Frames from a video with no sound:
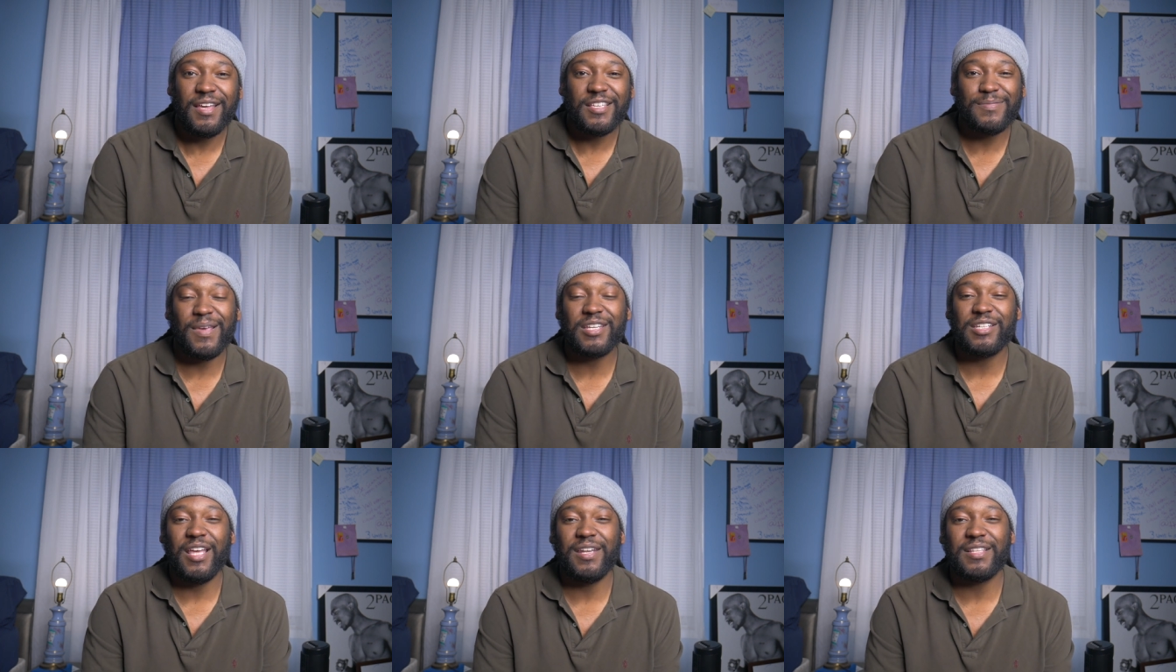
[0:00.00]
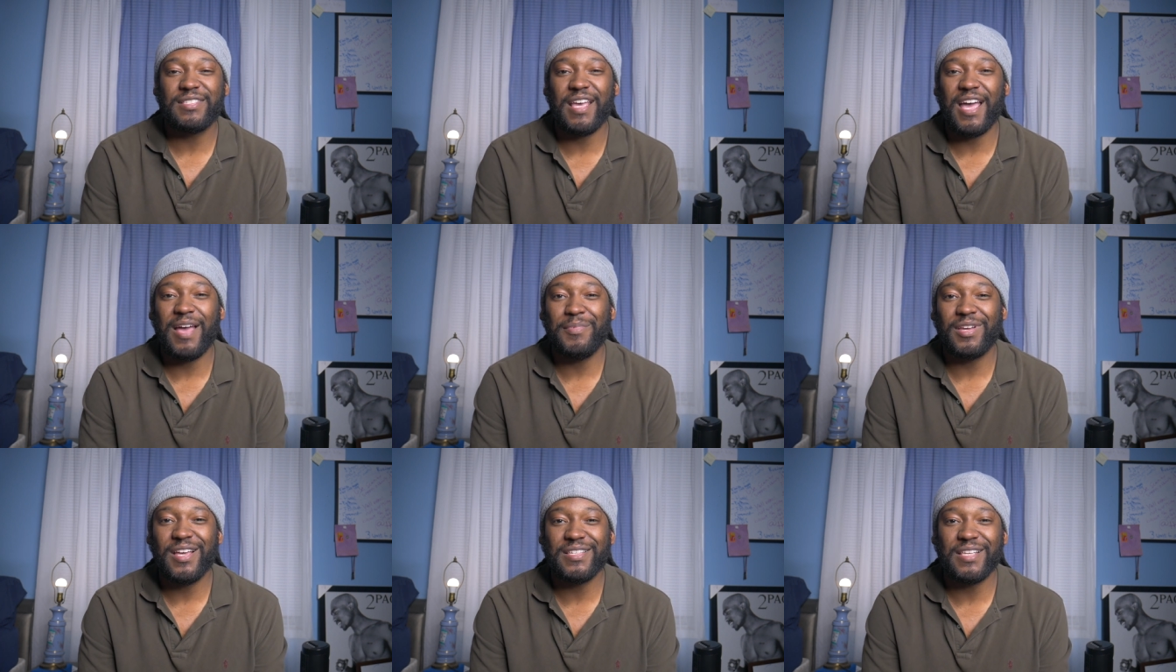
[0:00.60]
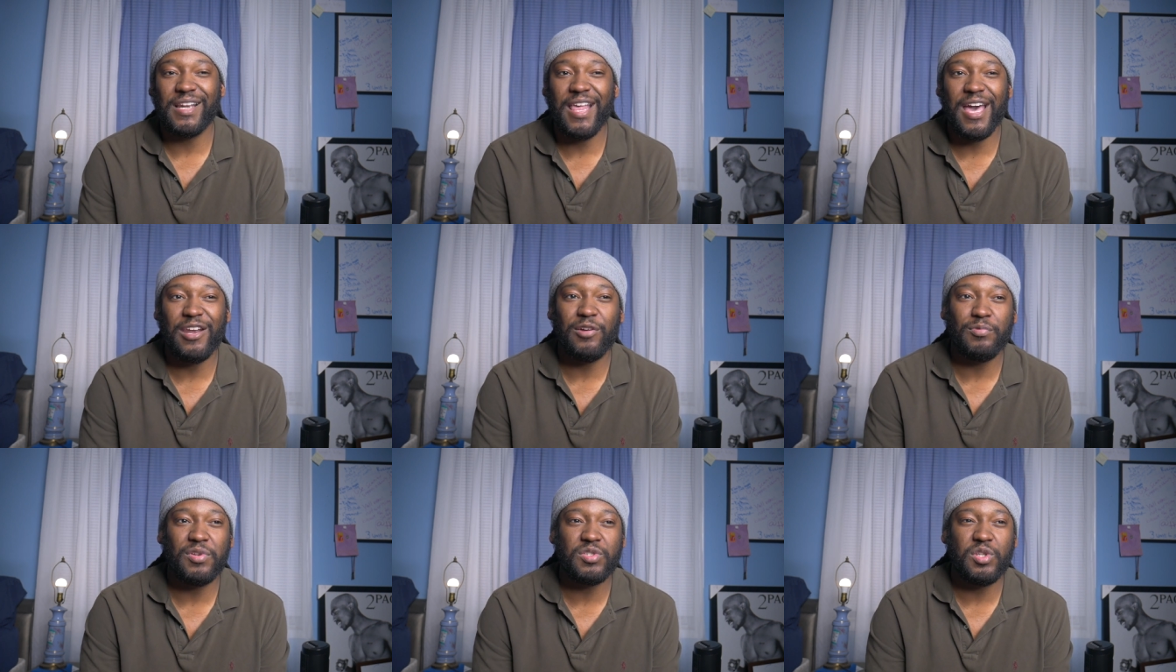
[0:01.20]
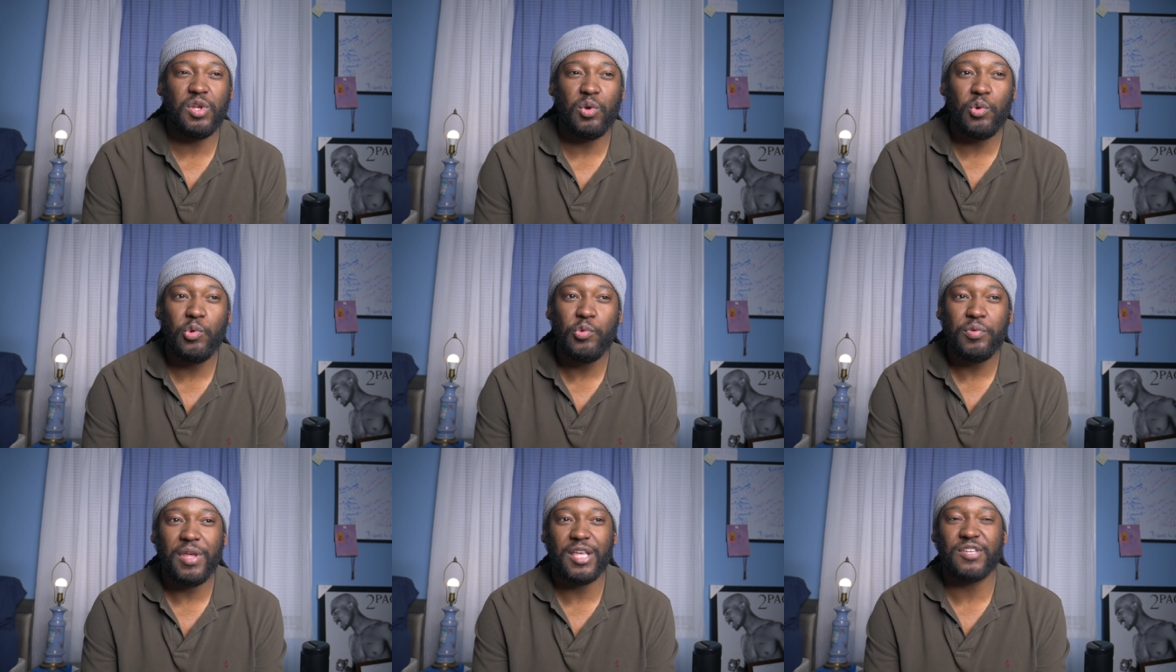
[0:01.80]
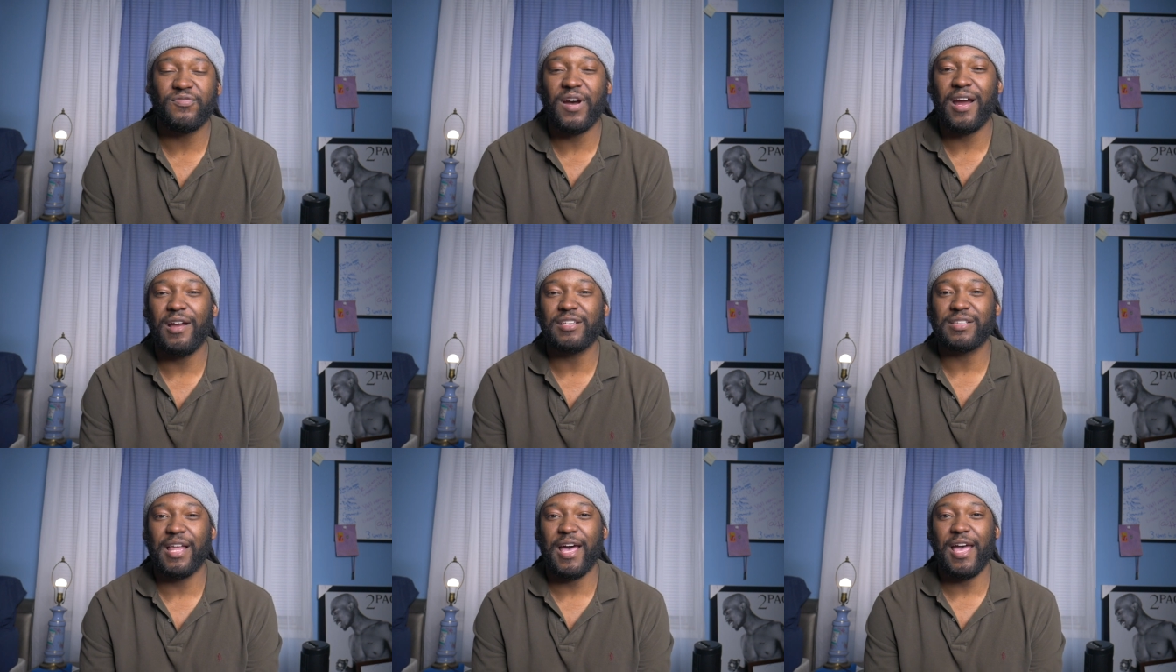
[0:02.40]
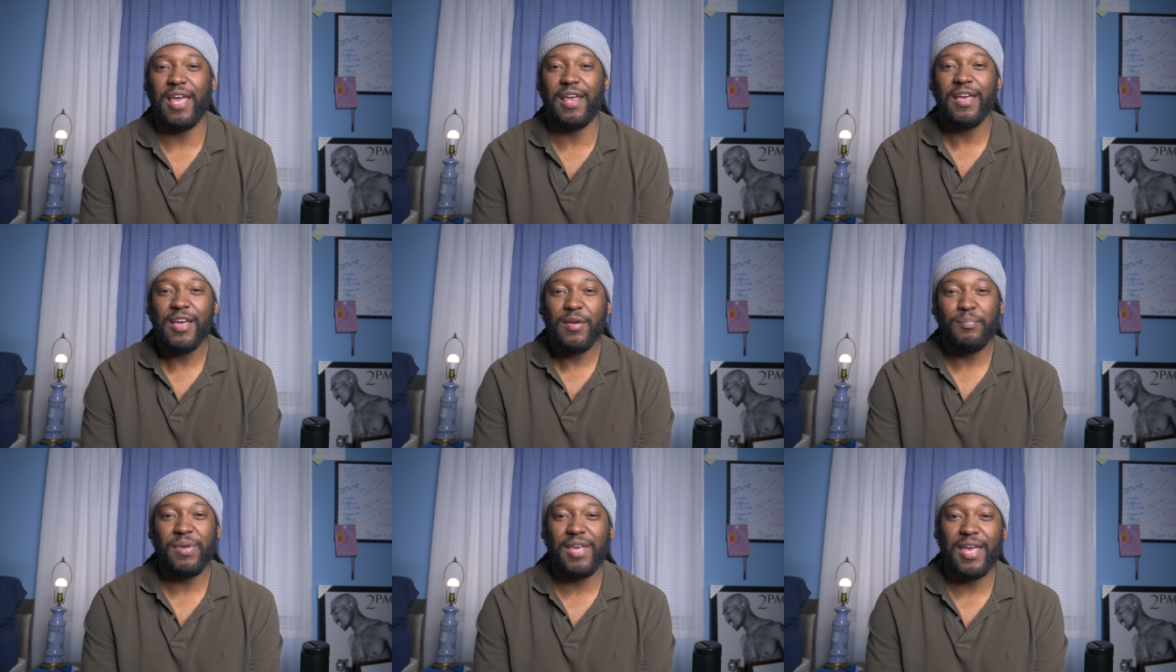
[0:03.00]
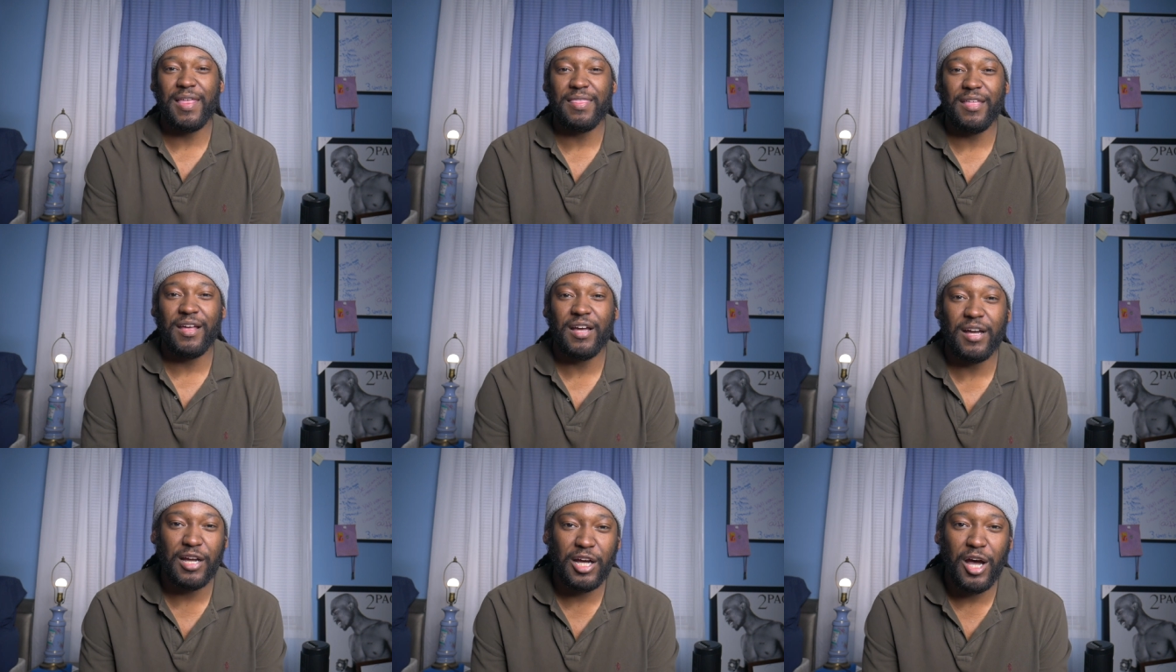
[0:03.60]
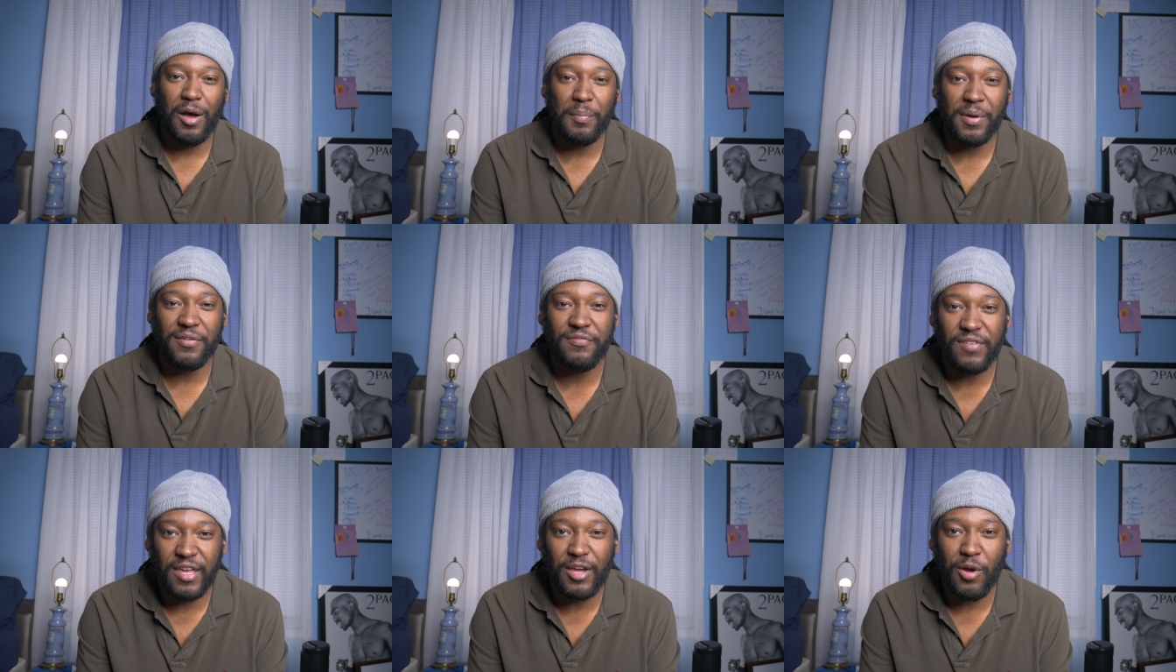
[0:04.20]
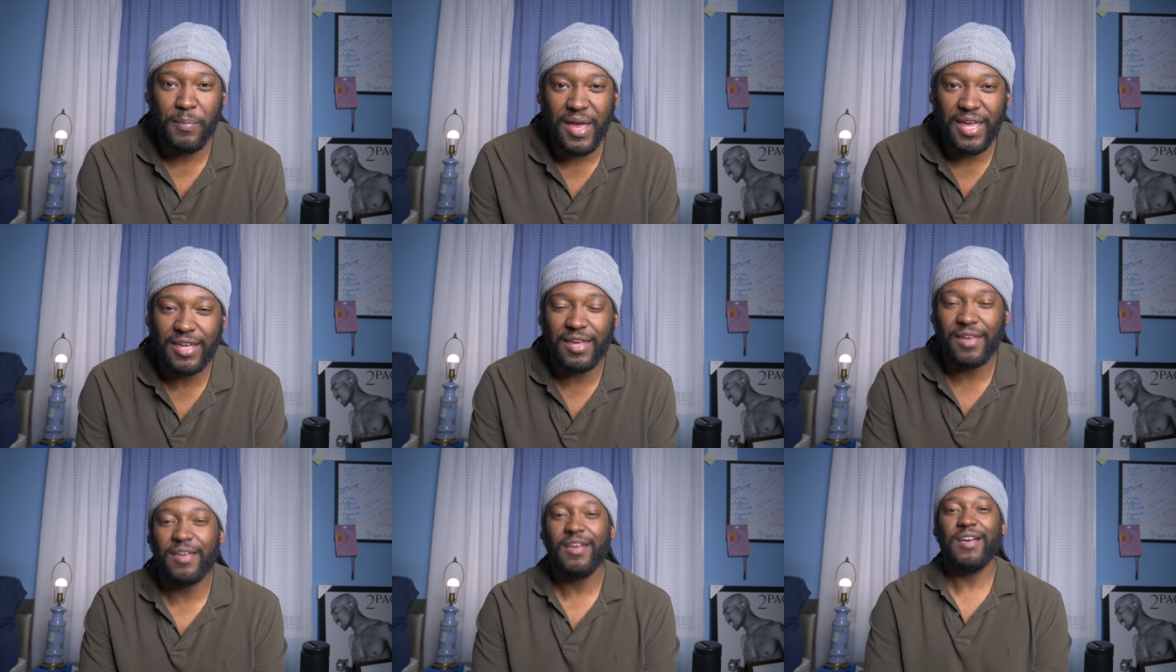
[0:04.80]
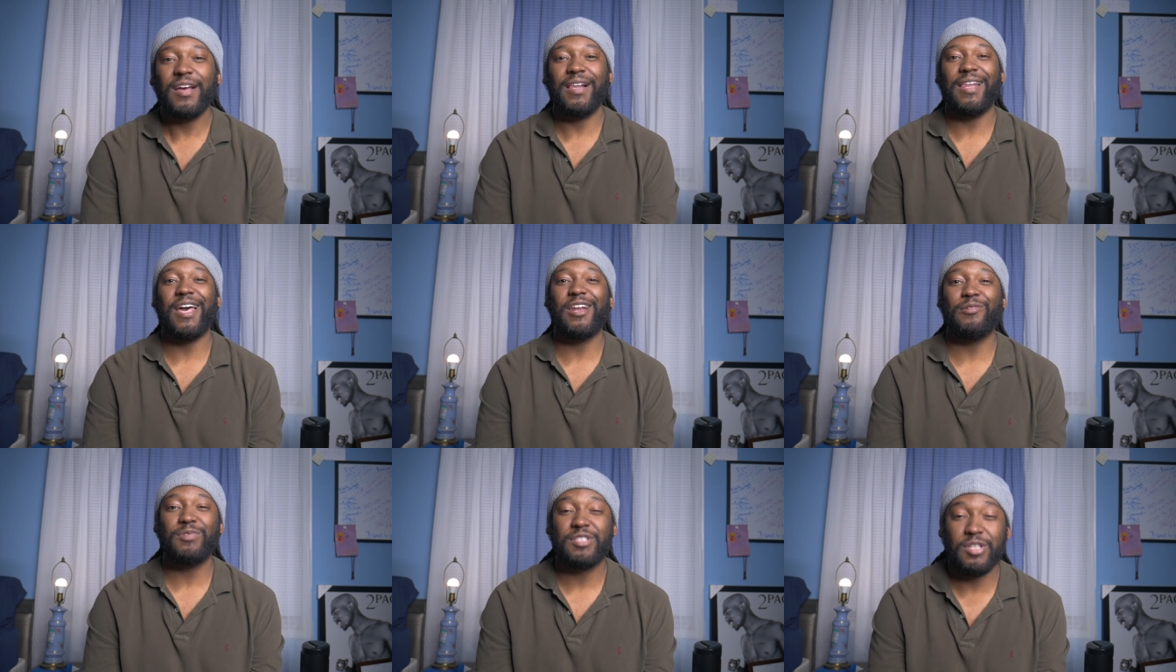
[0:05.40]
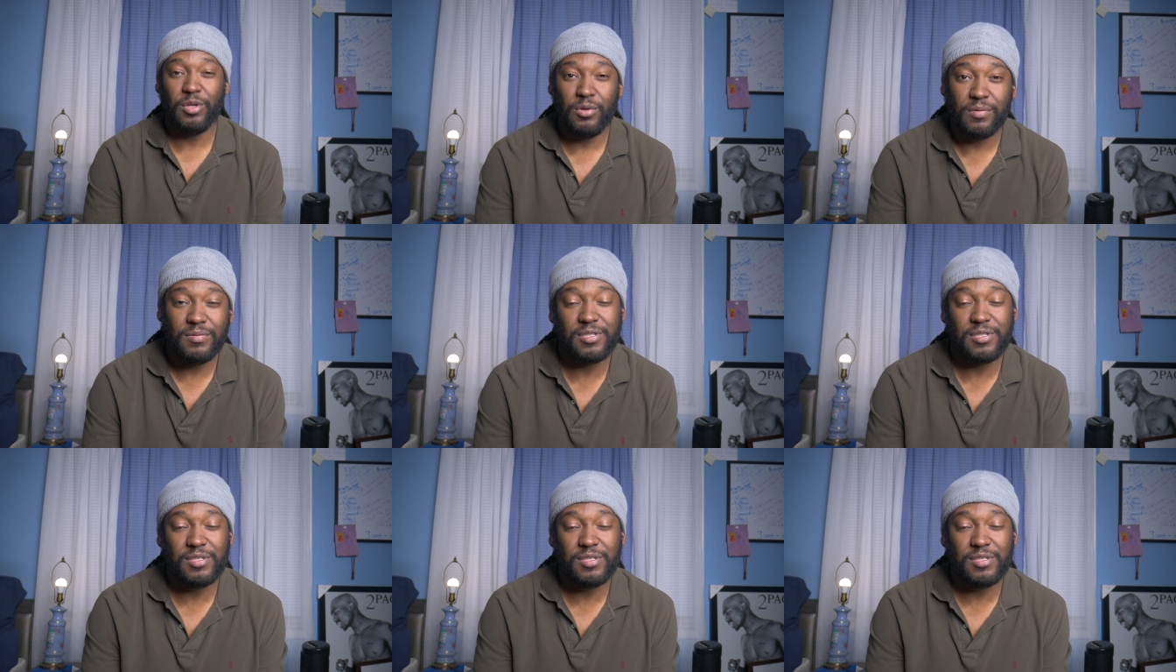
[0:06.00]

especially at the time, because Atlanta was new as far as like being the hub of filmmaking, Atlanta was new.